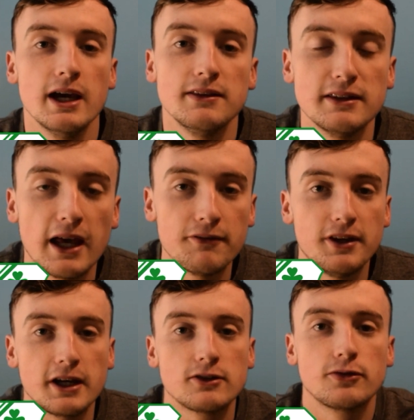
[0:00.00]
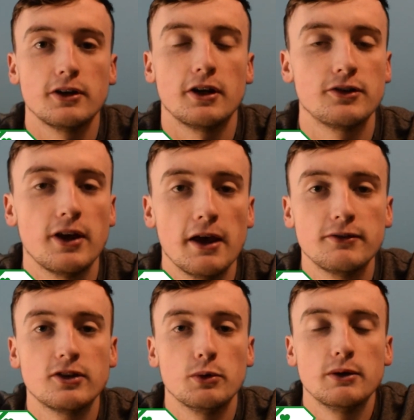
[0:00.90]
didn't have tickets for it
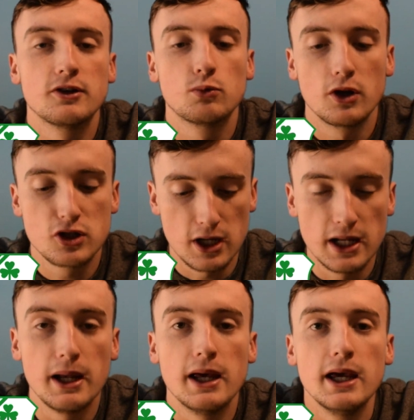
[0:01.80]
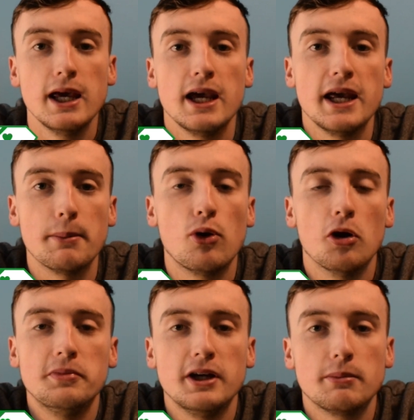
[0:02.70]
ourselves, so we were just watching it in a
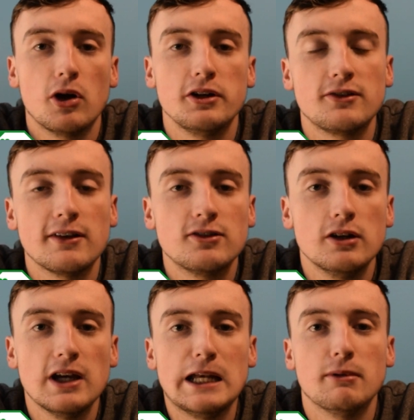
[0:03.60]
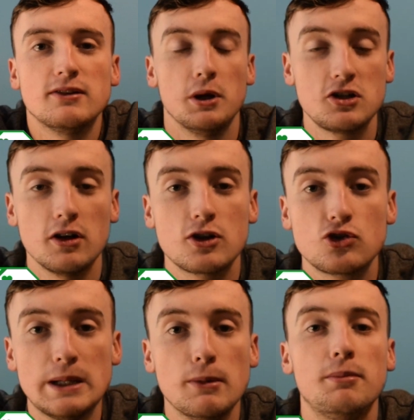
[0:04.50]
pub nearby, just outside Derry. We actually got a
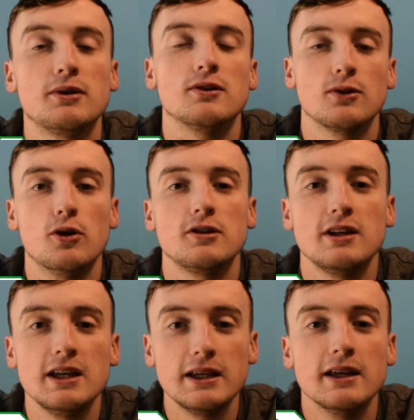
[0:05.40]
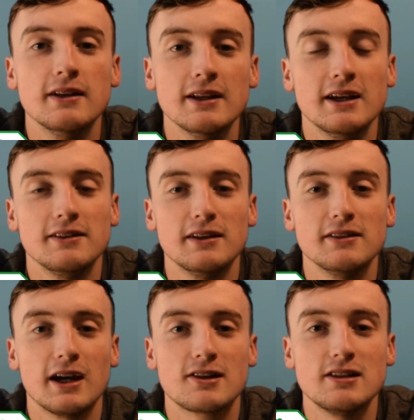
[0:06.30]
stream up because RTE
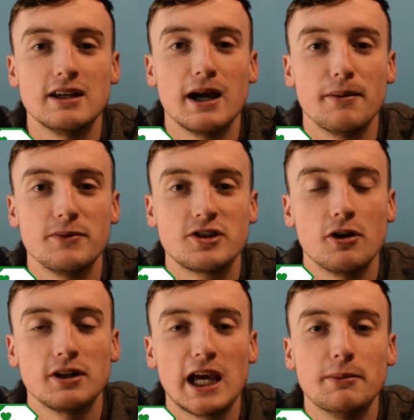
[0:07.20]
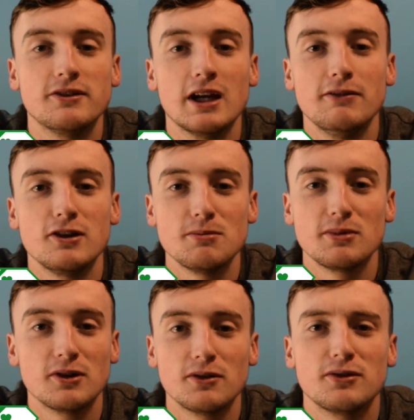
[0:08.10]
didn't actually show the game on television
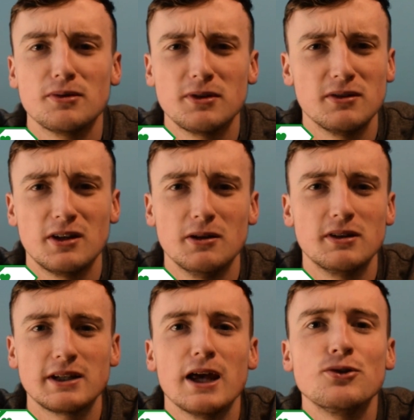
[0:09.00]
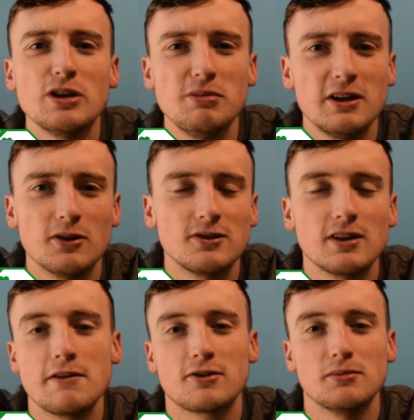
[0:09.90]
because of something to do with the gantry being
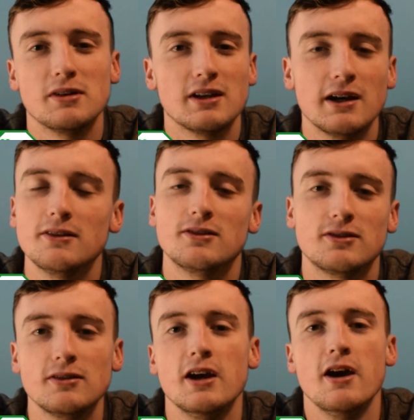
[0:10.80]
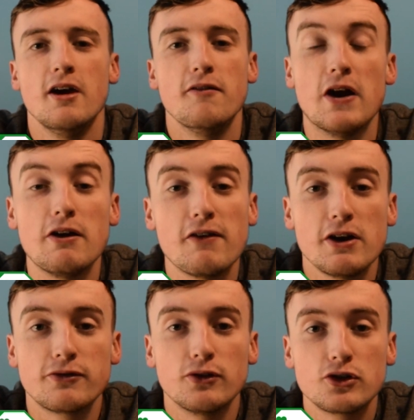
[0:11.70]
unsafe or something like that. It's very,
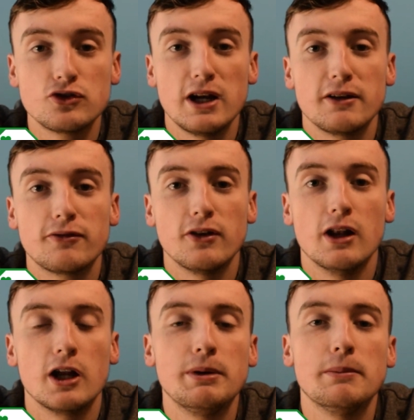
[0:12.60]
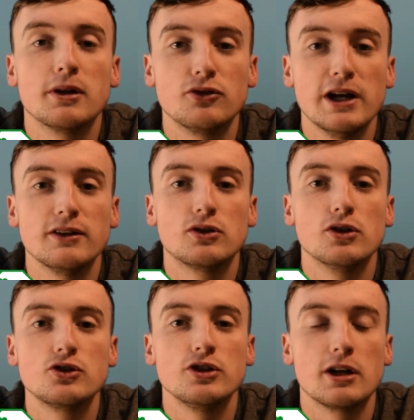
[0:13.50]
very frustrating for a lot of people around the
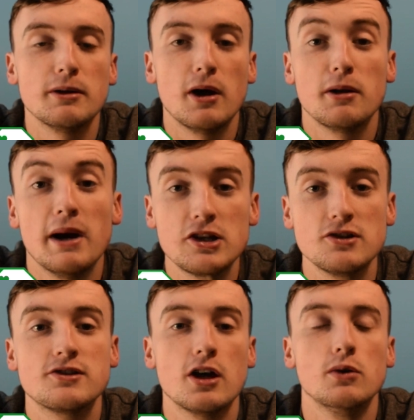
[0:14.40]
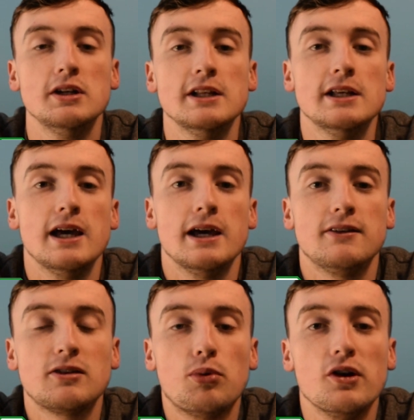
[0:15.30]
country, I'd imagine. So
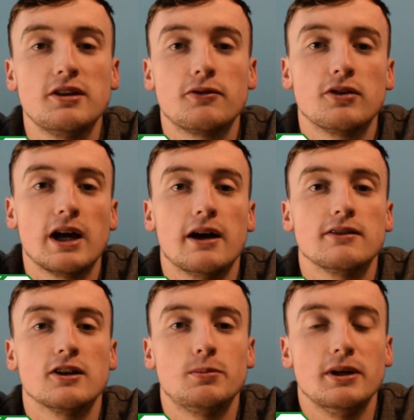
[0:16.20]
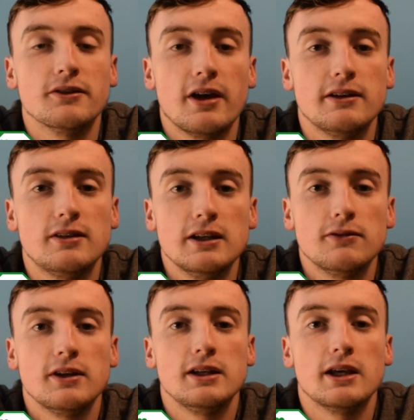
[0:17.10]
disappointing for that not to be on
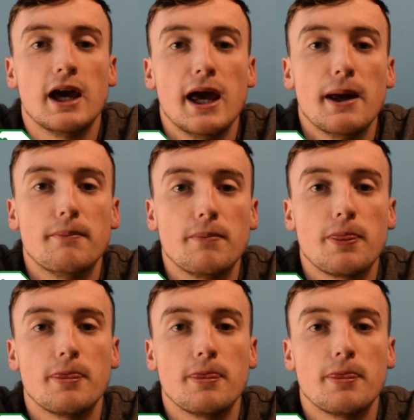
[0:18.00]
TV.